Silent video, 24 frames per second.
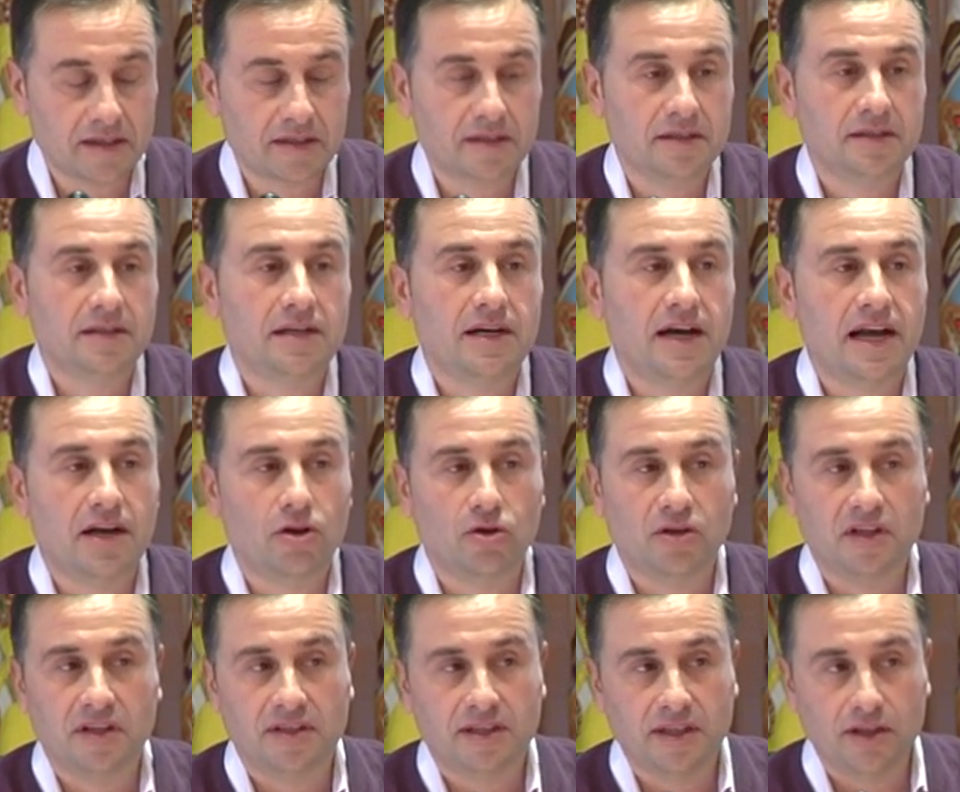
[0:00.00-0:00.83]

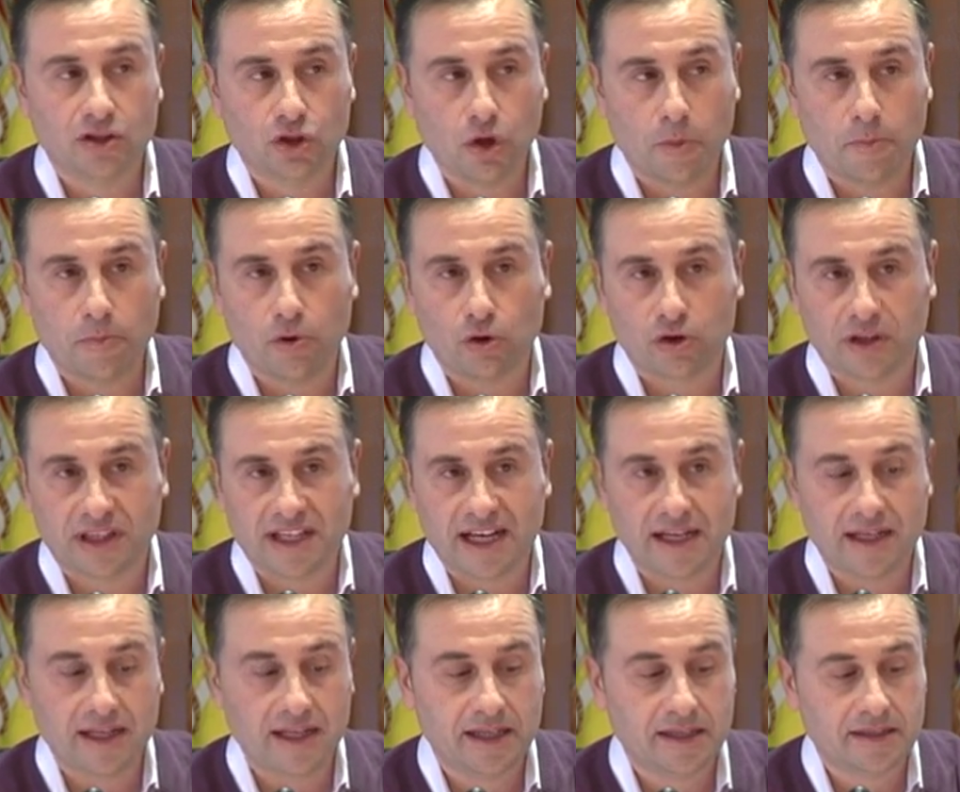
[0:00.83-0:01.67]
site, and there you
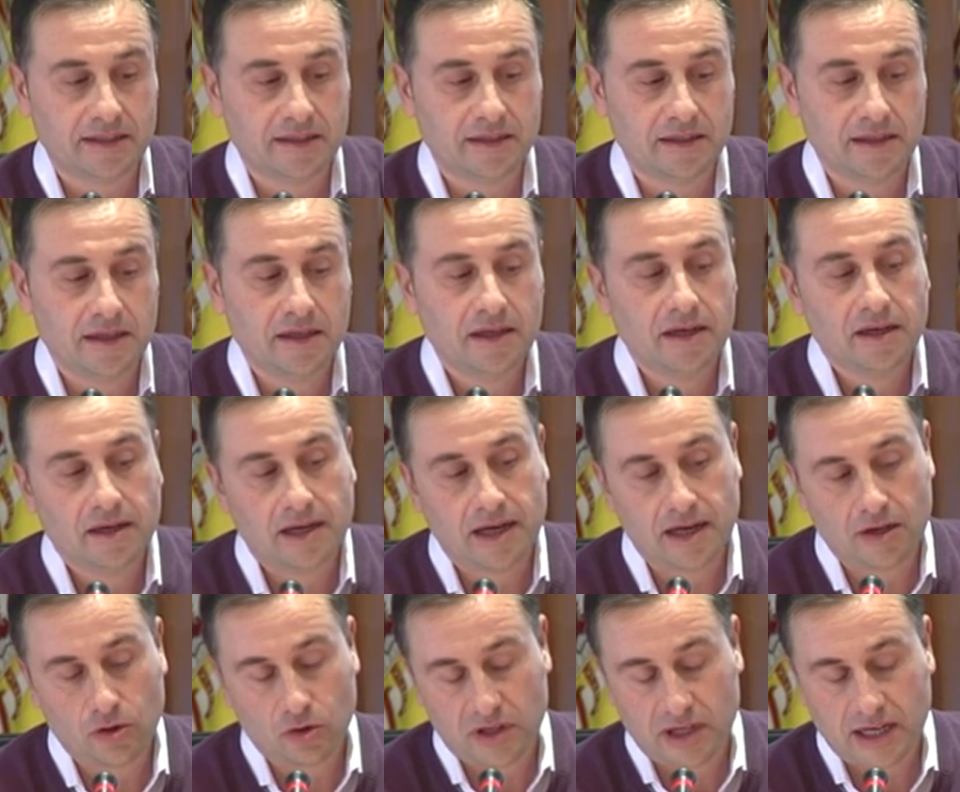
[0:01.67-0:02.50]
may see links
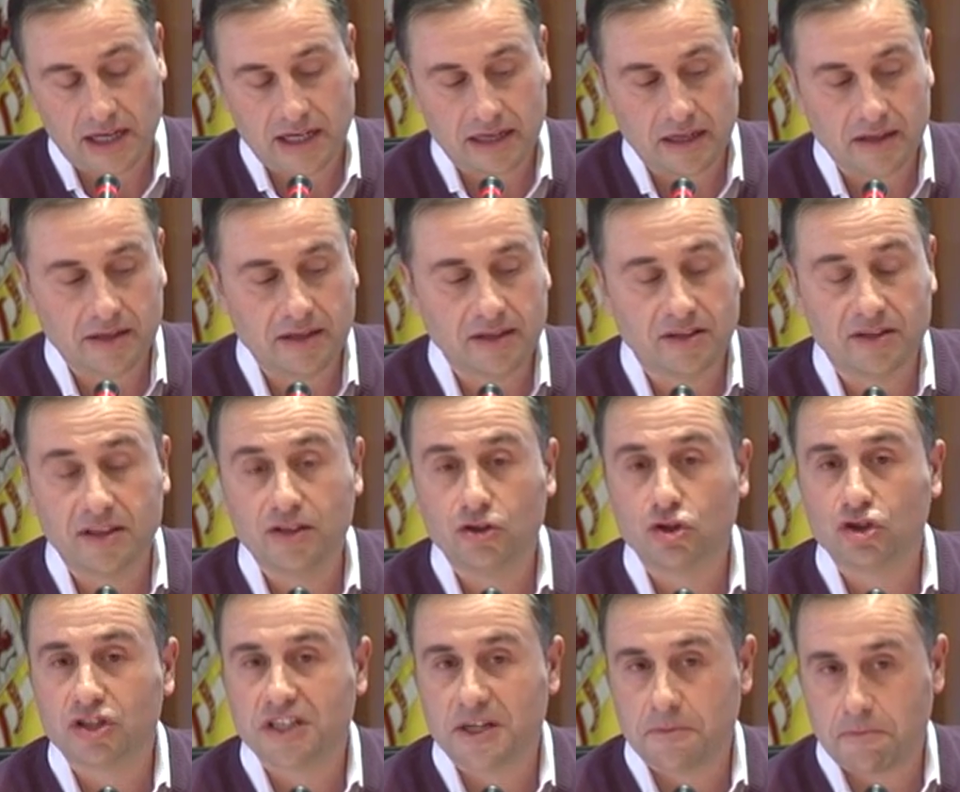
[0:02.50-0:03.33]
to the different
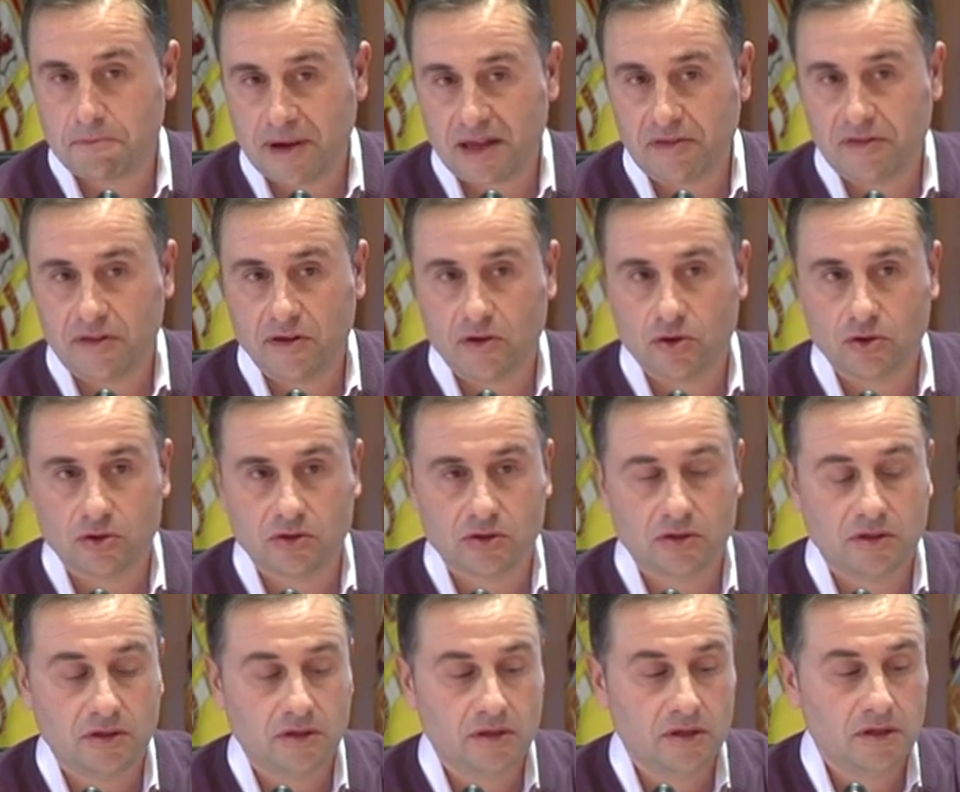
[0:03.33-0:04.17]
portals
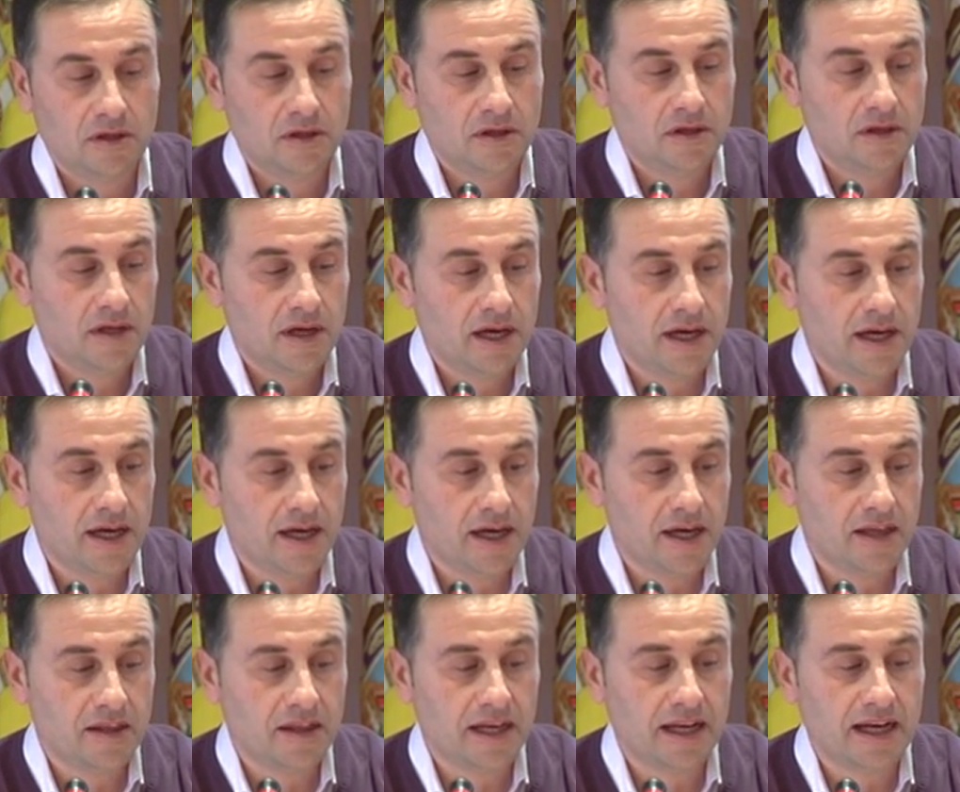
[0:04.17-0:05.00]

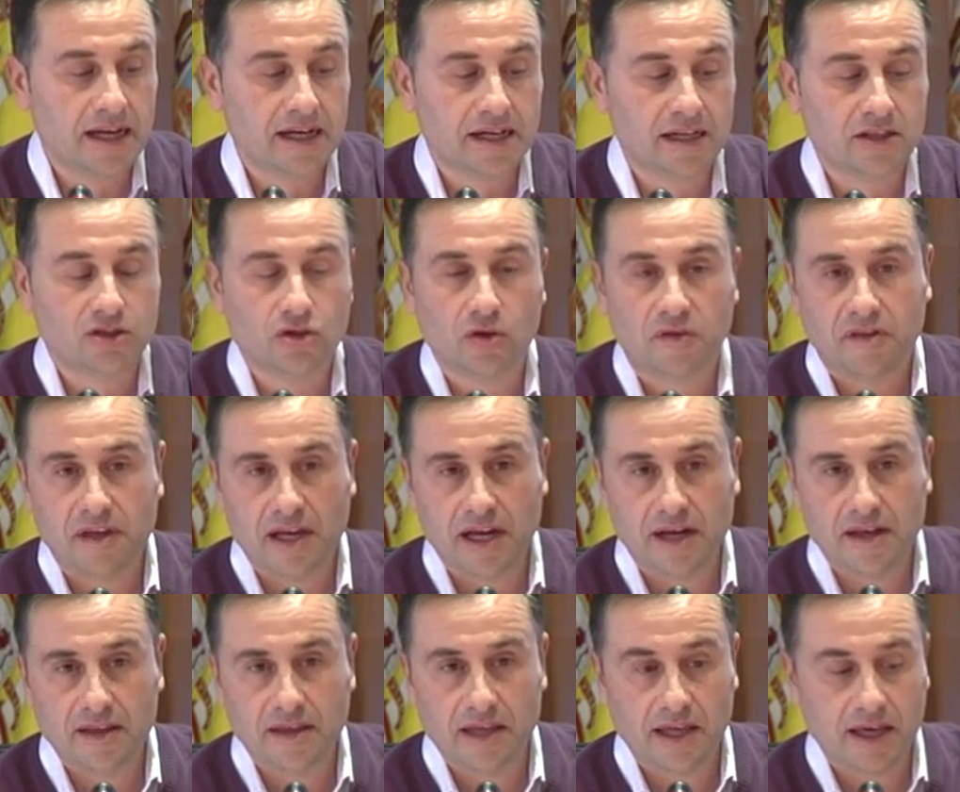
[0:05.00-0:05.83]
and the different
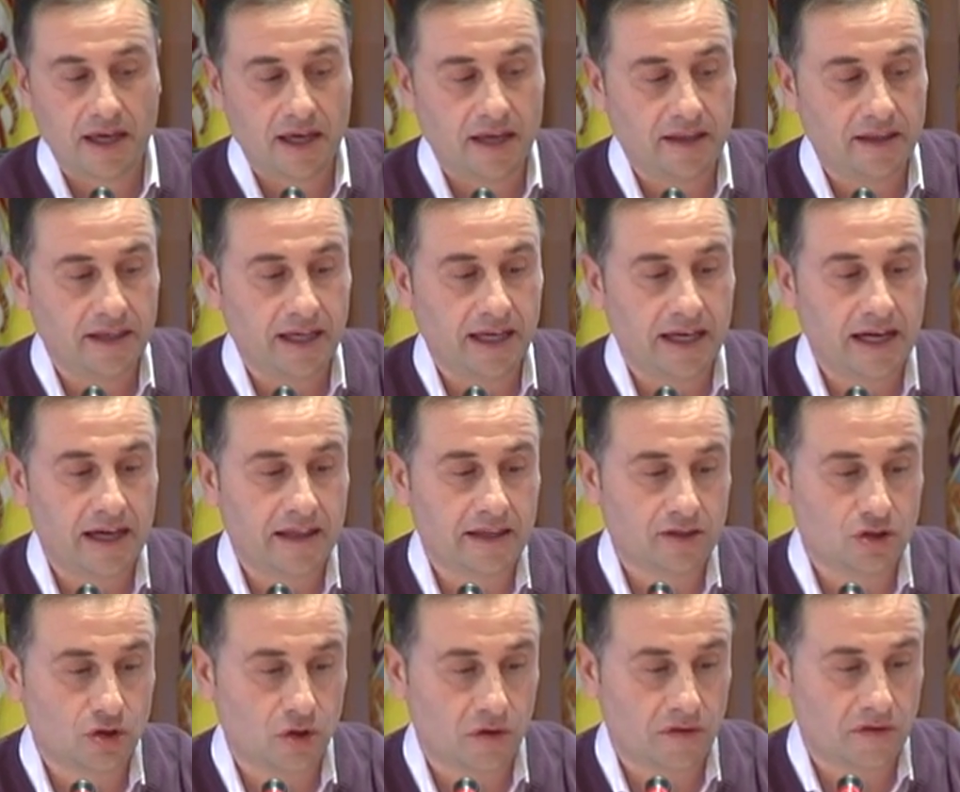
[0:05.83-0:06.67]
spaces in
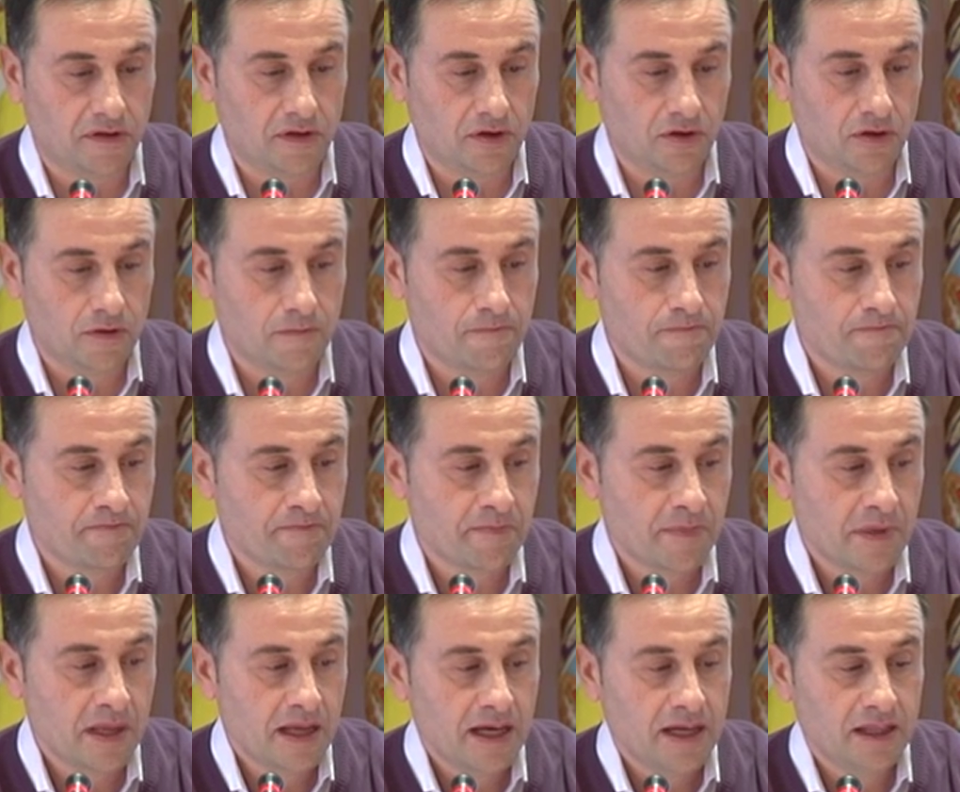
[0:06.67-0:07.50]
the social
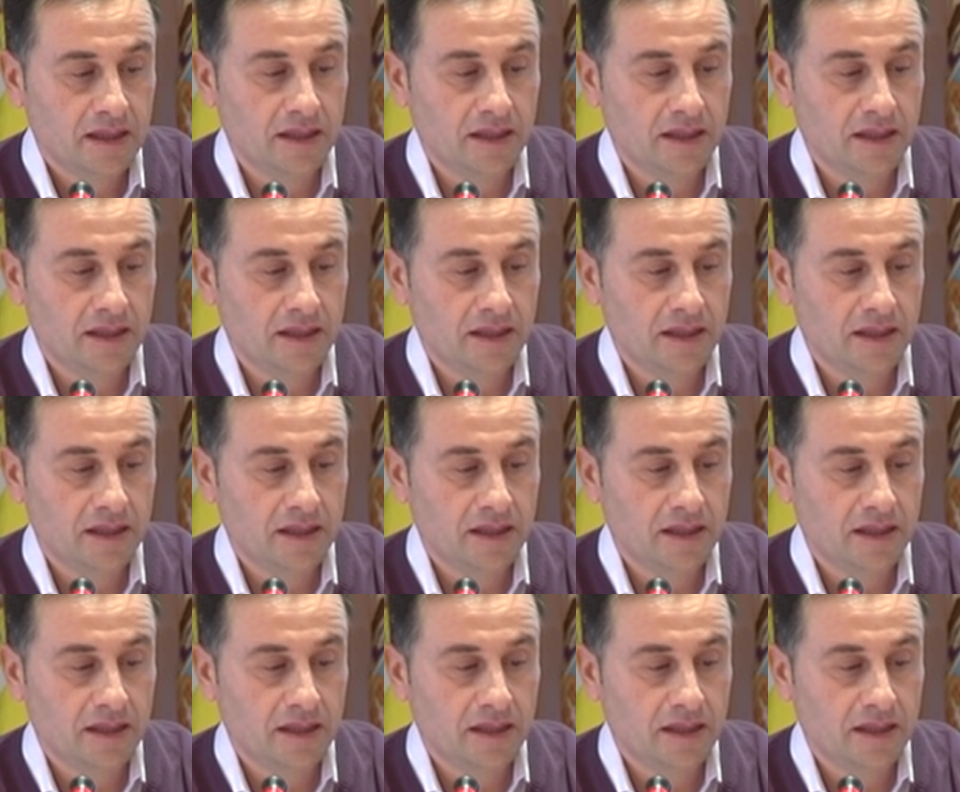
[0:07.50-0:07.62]
network